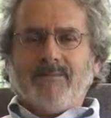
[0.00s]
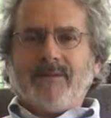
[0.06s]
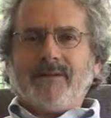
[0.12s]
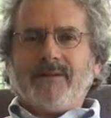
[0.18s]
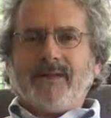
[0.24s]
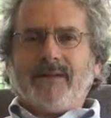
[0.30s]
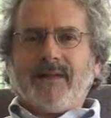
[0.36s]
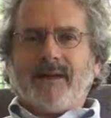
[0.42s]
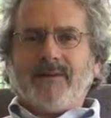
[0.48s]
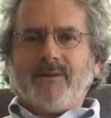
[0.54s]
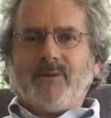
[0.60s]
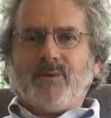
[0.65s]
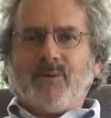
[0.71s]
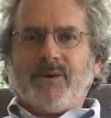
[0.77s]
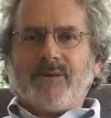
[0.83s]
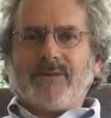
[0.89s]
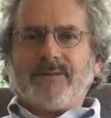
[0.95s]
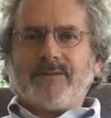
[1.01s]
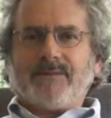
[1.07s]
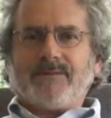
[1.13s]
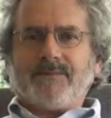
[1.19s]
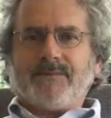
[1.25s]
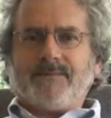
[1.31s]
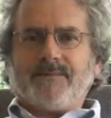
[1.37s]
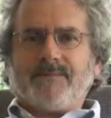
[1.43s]
building that new world.
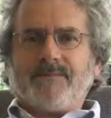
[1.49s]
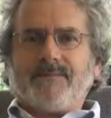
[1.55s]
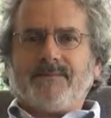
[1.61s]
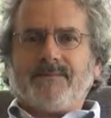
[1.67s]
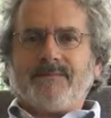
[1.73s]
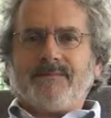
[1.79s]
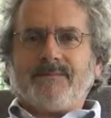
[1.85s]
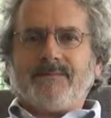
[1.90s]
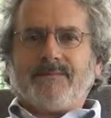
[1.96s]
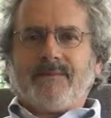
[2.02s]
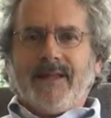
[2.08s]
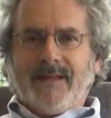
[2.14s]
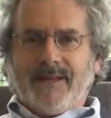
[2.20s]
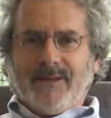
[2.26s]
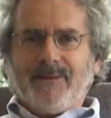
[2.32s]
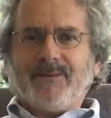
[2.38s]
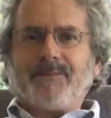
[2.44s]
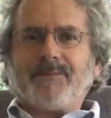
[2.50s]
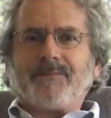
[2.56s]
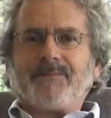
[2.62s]
Thank you.